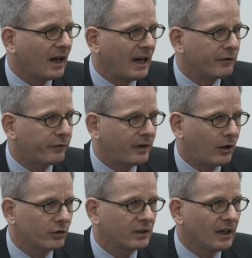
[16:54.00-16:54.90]
I
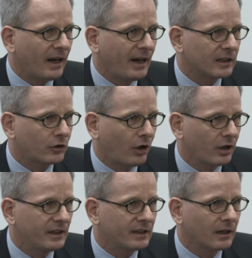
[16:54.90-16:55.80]
found a
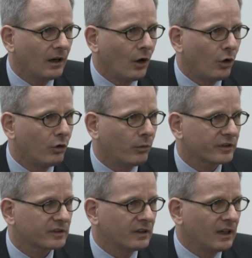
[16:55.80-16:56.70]
colleague who
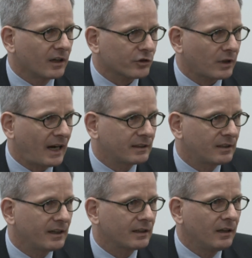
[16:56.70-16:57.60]
was
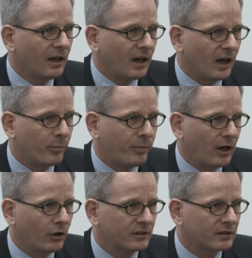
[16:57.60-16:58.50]
writing
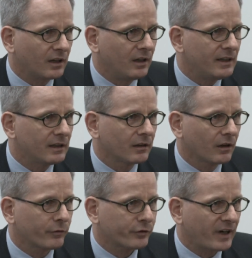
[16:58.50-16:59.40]
about the
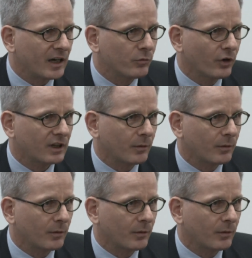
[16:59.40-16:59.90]
legal framework